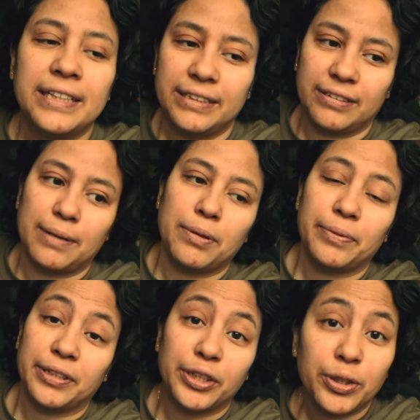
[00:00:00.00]
they'll come up
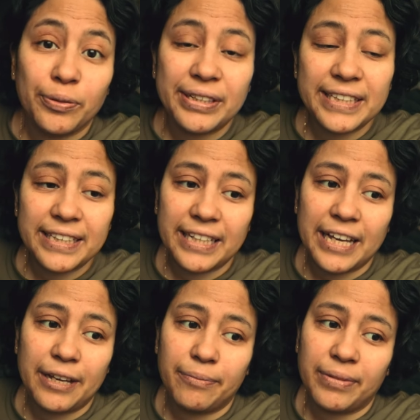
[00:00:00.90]
with a new Red Dead
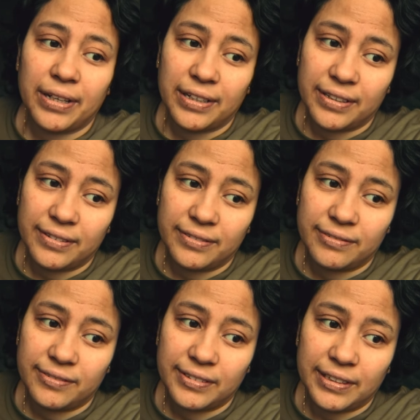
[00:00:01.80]
game
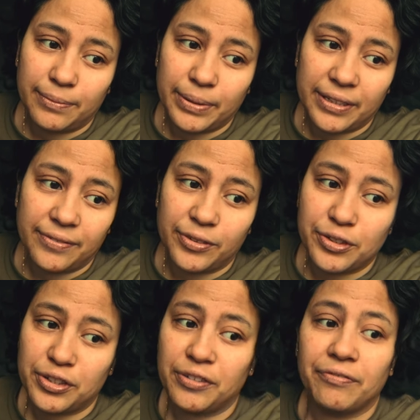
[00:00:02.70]
and a better
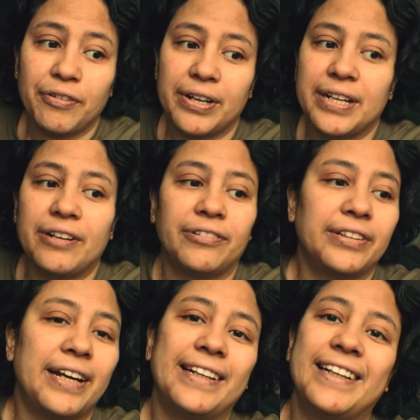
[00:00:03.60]
version of Red Dead
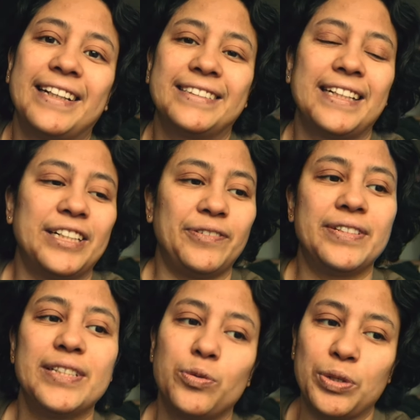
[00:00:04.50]
Online, I guess. I don't know,
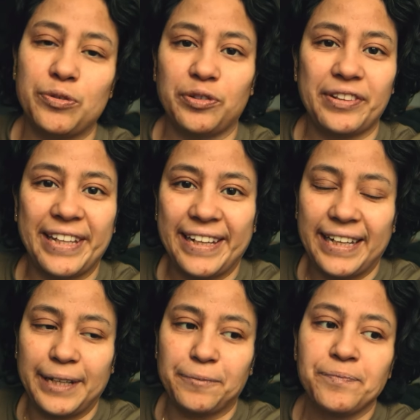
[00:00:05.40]
it's just wishful
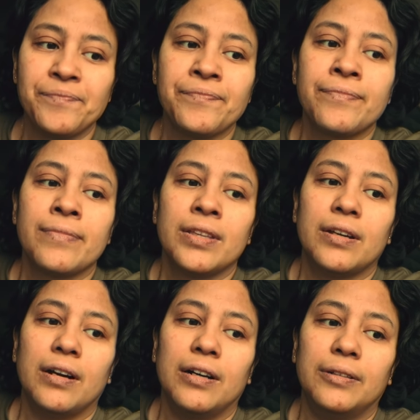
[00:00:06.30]
thinking.
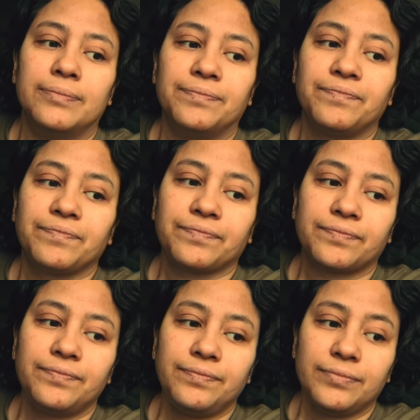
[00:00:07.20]

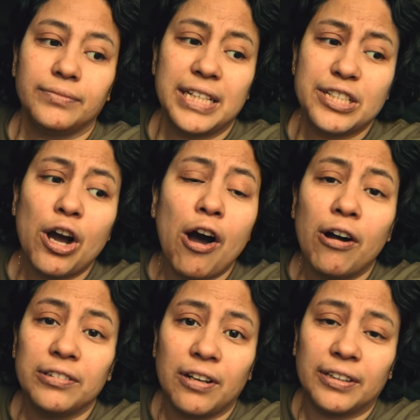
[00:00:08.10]
But it's not
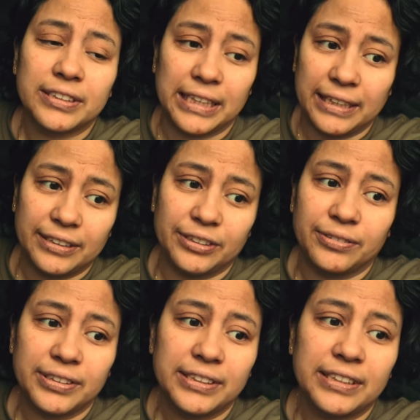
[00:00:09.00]
all lost, like, you
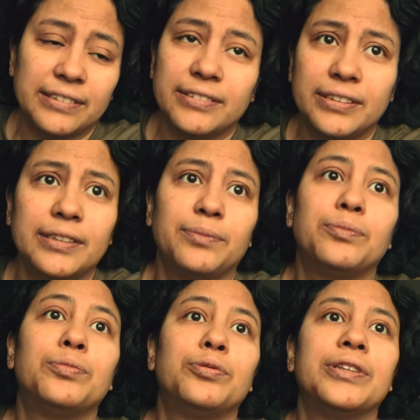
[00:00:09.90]
know, it's still a
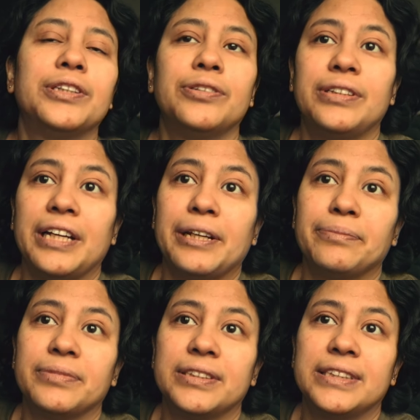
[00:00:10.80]
pretty good
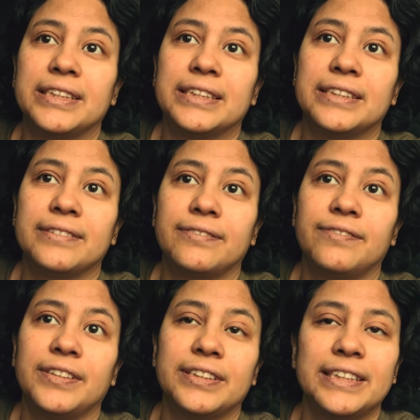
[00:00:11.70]
game. It's just, it
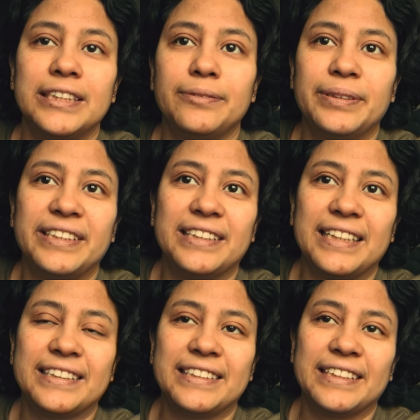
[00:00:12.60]
feels a little bit
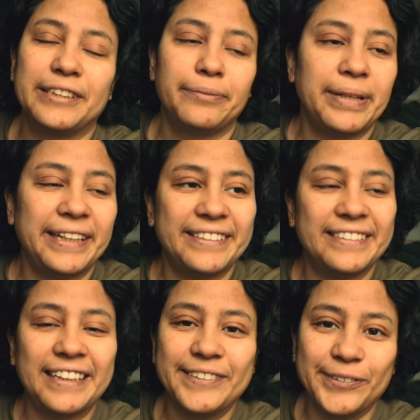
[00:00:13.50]
neglected and
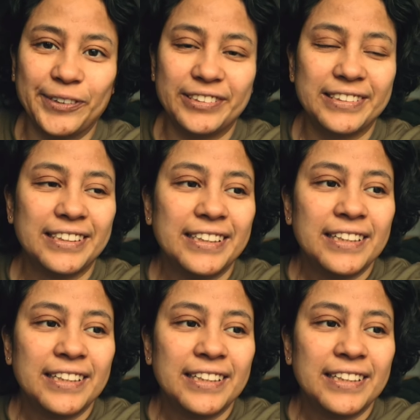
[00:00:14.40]
abandoned, that's all.